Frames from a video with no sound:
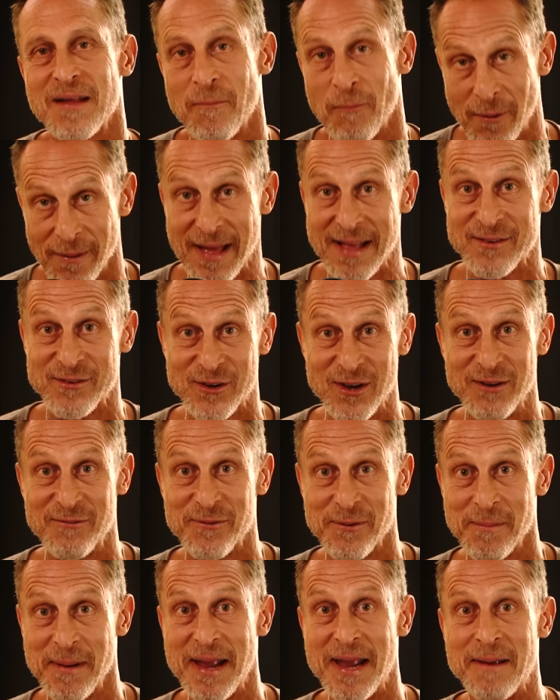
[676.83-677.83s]
Well, that's good
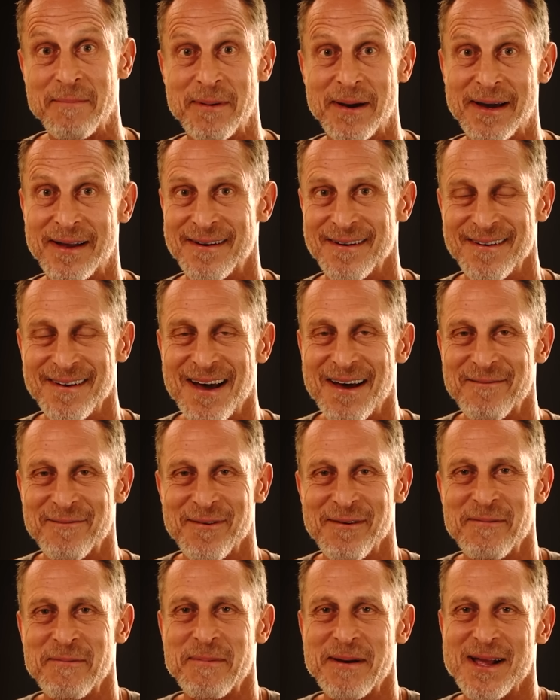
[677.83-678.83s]
for me, but not
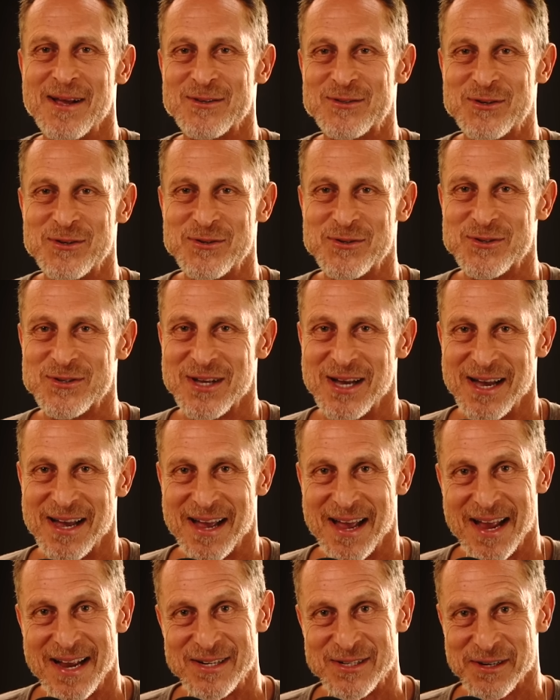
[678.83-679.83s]
for everybody else who's
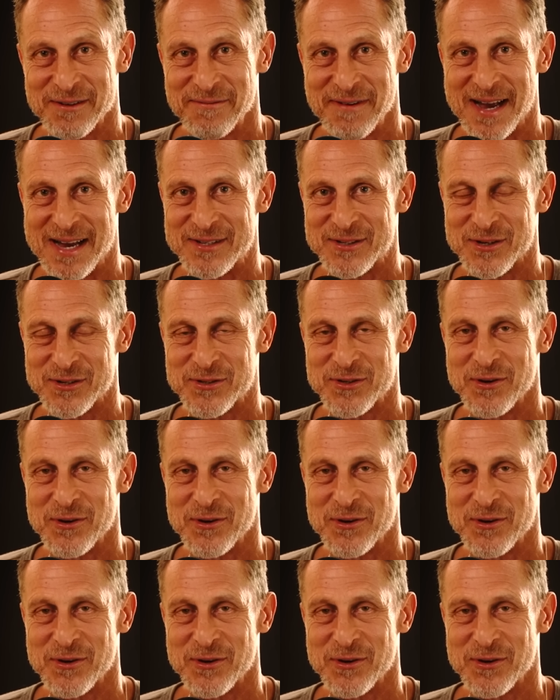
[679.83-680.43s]
uh, aging faster.